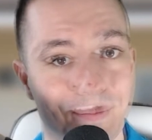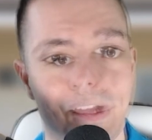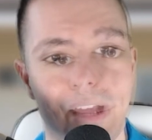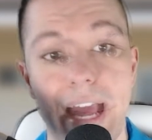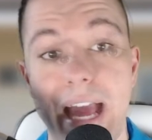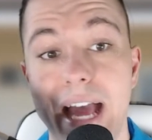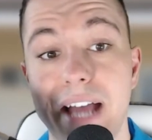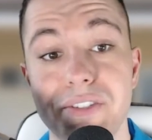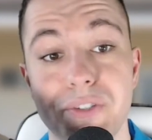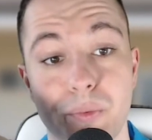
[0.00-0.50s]

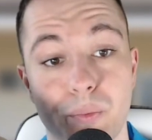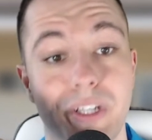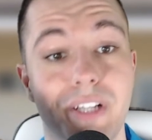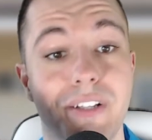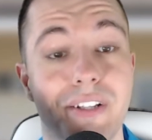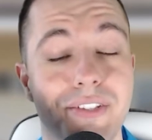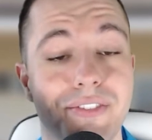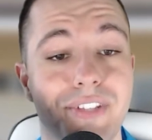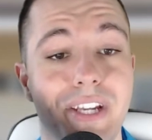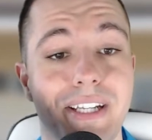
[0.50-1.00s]
As a real
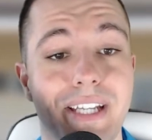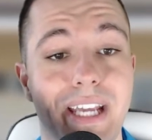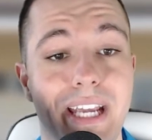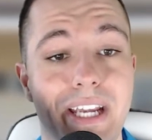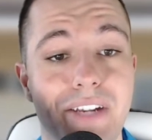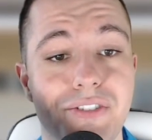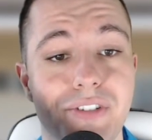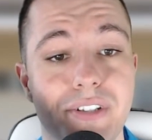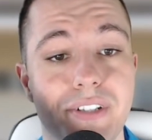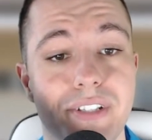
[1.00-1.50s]
estate
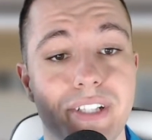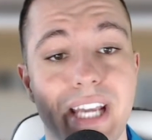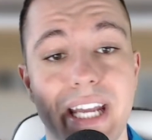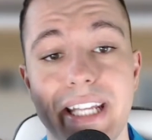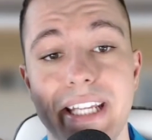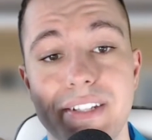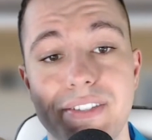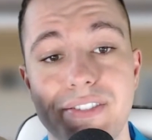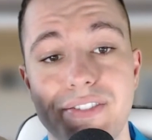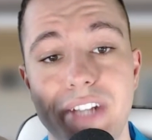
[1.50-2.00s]
agent, getting
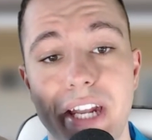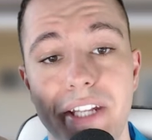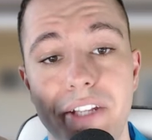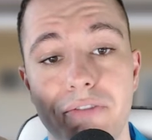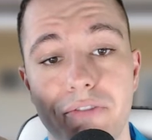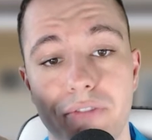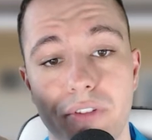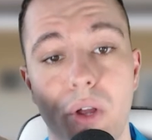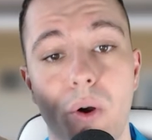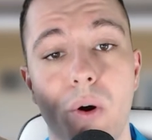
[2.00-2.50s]
a steady
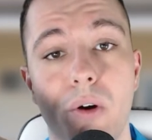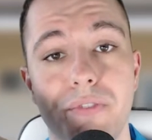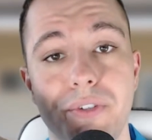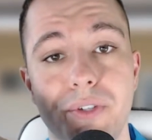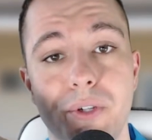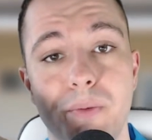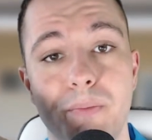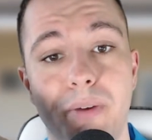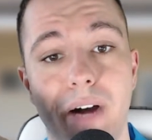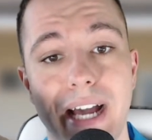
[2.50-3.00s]
flow of
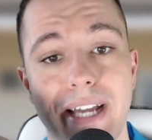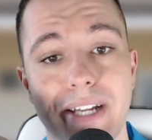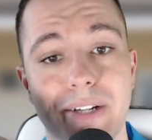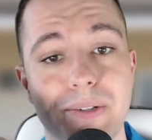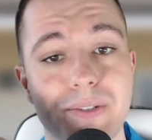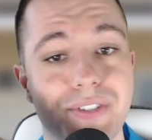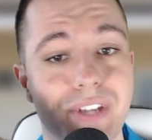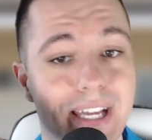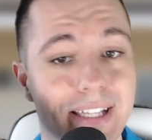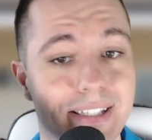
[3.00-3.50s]
new
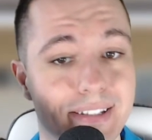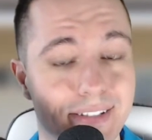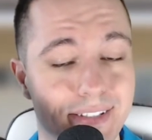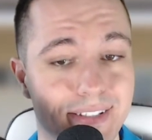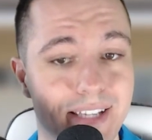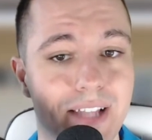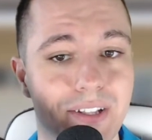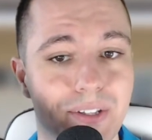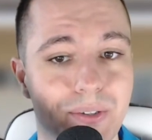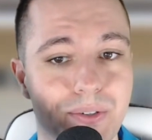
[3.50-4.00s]
buyers and
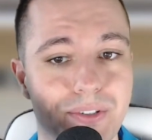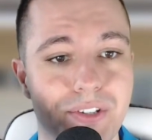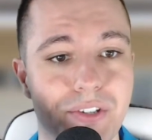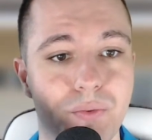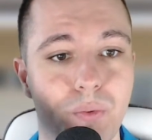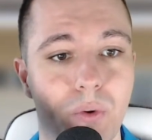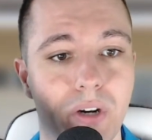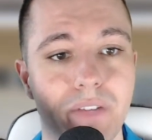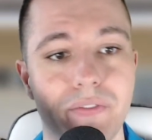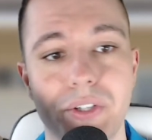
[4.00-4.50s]
sellers is
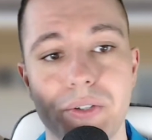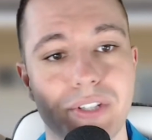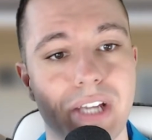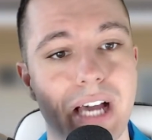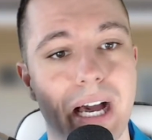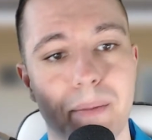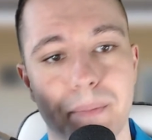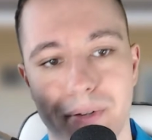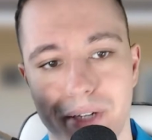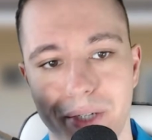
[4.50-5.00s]
one of your
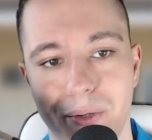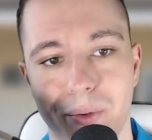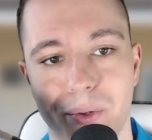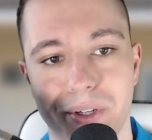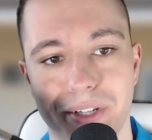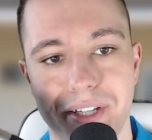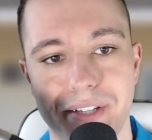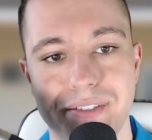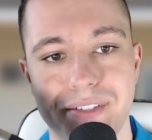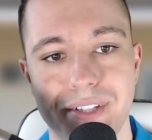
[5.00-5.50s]
top
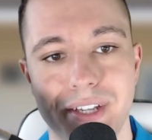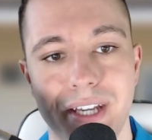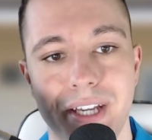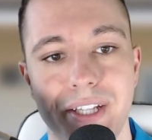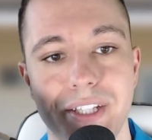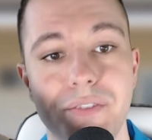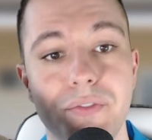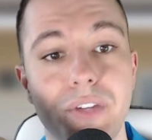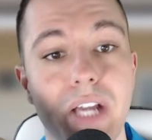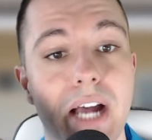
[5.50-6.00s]
priorities.
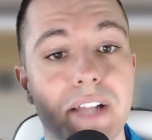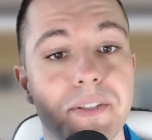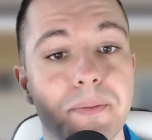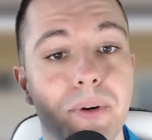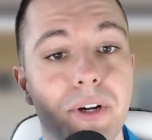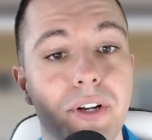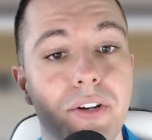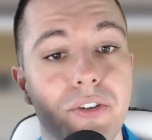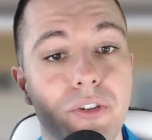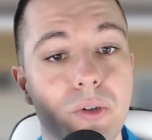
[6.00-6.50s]
You've got to
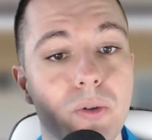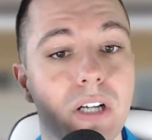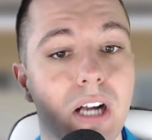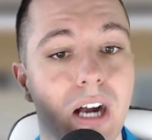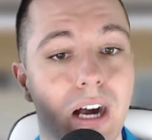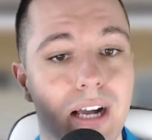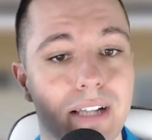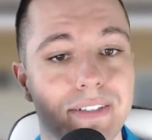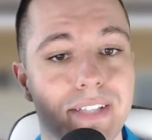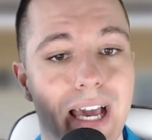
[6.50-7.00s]
put new
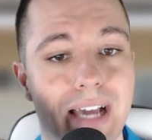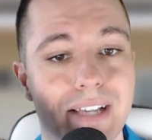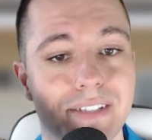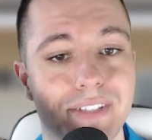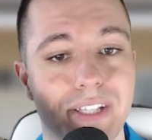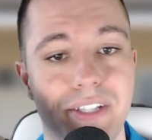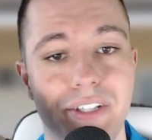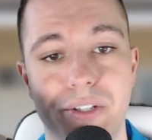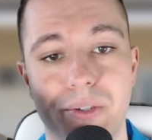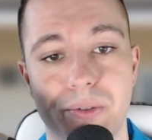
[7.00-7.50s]
contacts
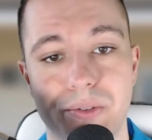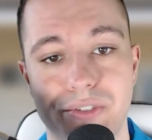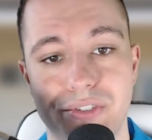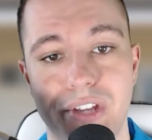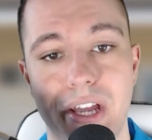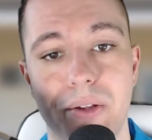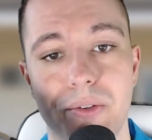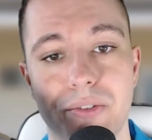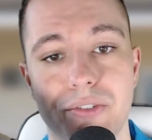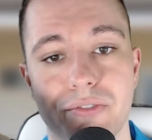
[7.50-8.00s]
into your
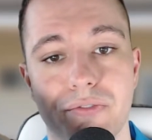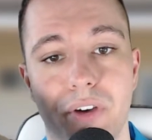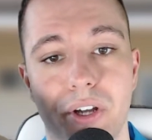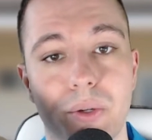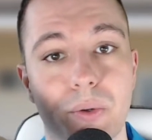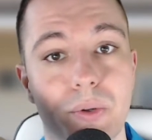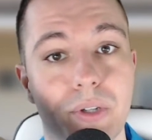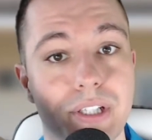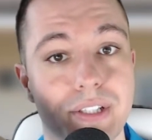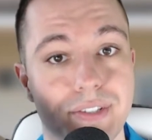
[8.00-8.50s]
sales
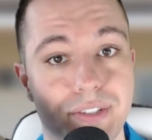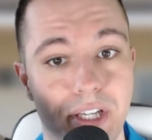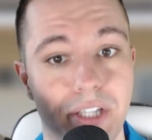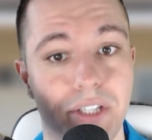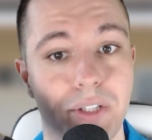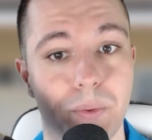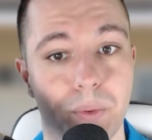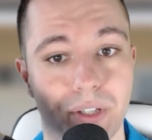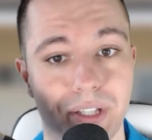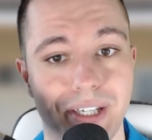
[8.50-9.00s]
funnel
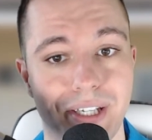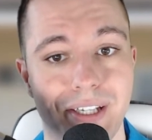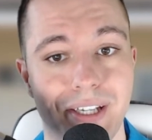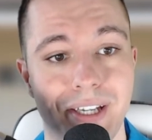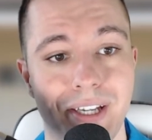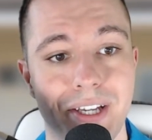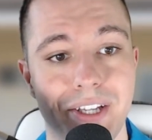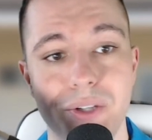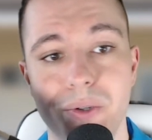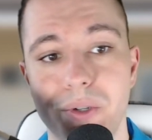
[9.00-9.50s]
continually.
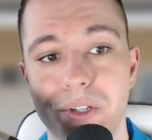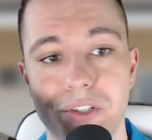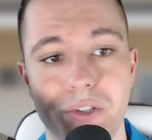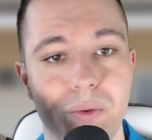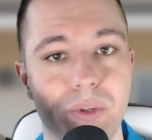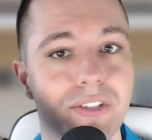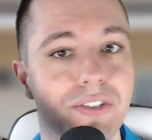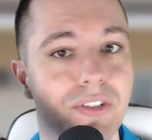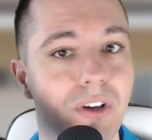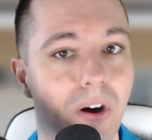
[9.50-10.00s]
You can do
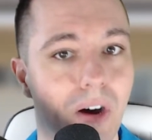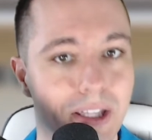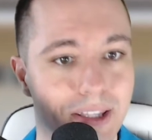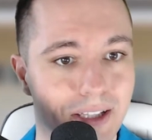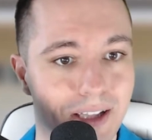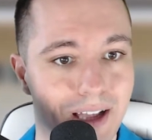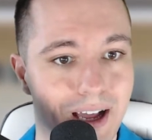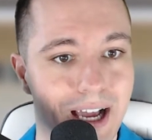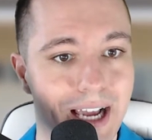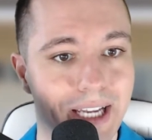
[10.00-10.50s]
this
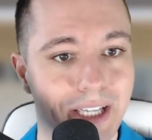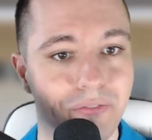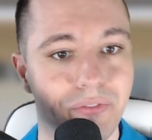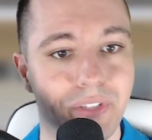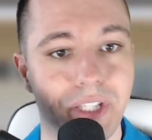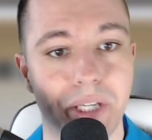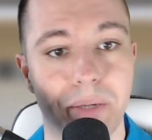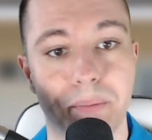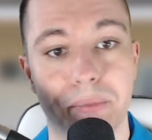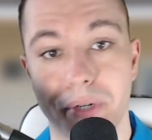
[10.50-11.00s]
online
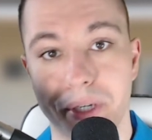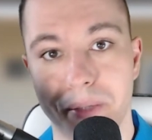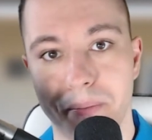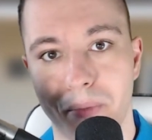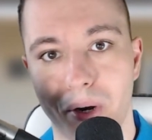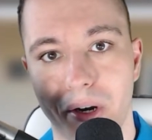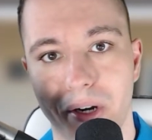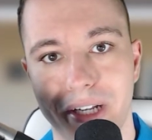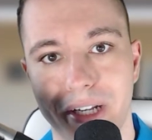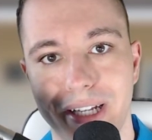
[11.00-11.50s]
via print
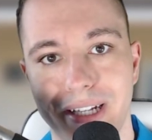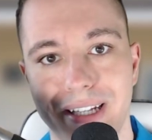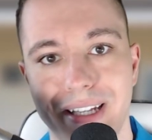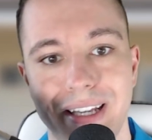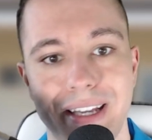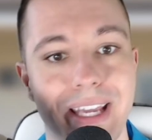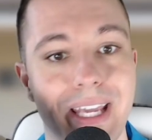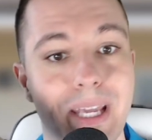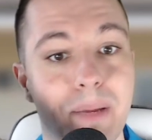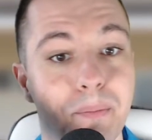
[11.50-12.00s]
marketing,
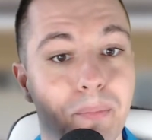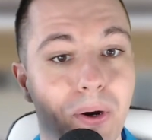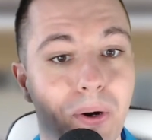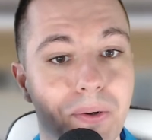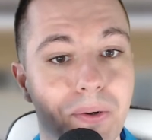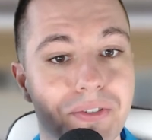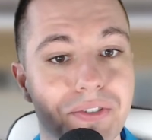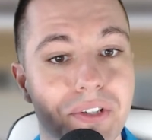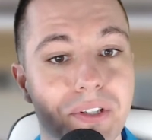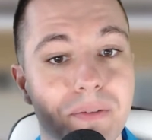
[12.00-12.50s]
in
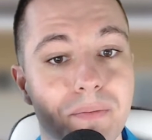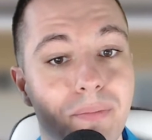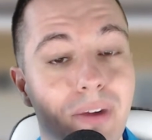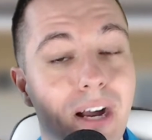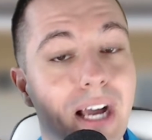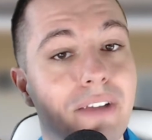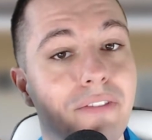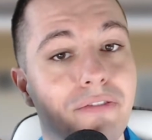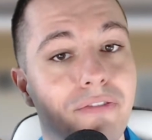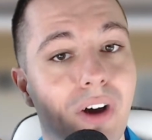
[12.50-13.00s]
person,
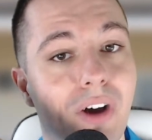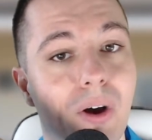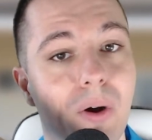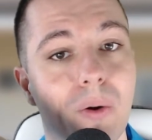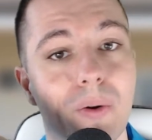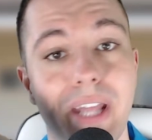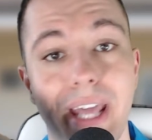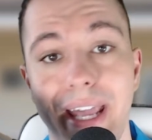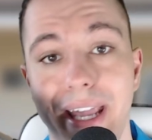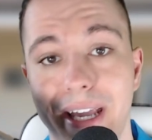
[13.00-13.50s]
by phone,
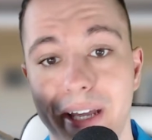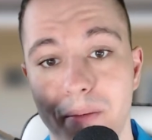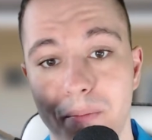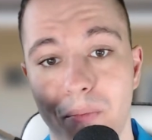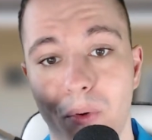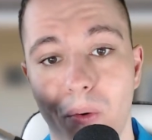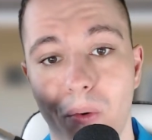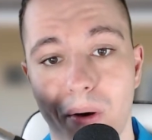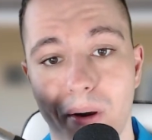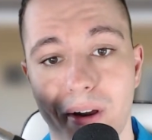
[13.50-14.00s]
and
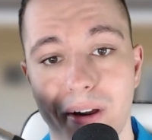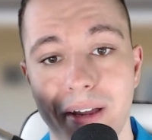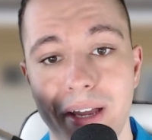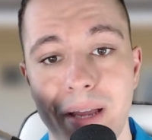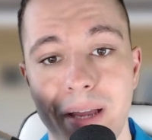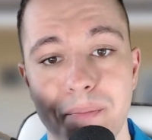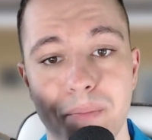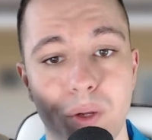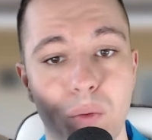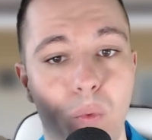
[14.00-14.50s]
more.
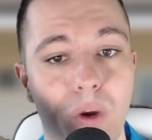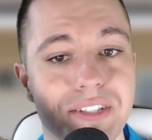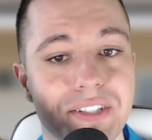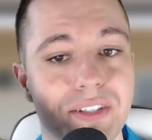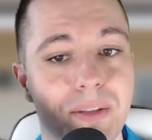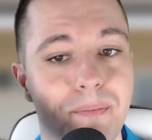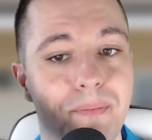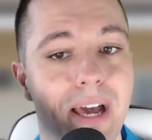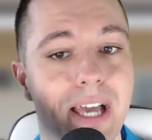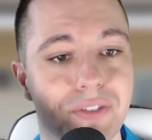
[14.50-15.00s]
But what's the
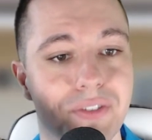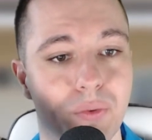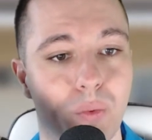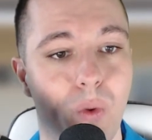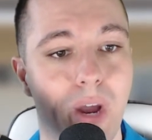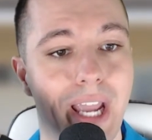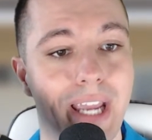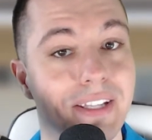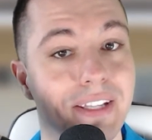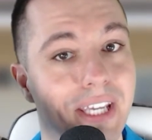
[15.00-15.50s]
best
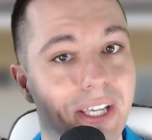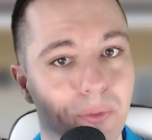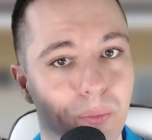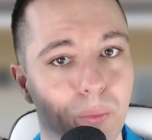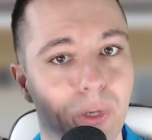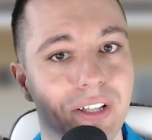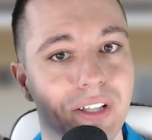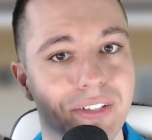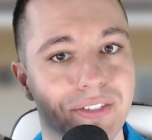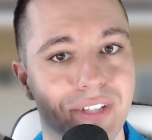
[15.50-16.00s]
way to get
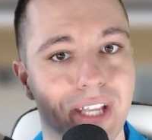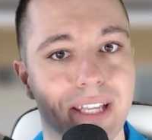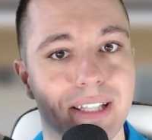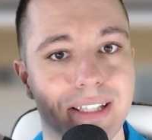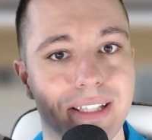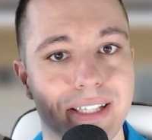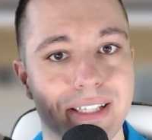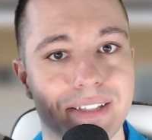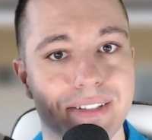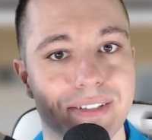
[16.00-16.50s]
real estate
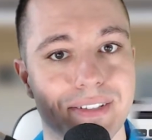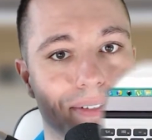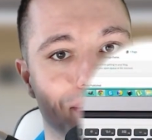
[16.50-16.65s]
leads?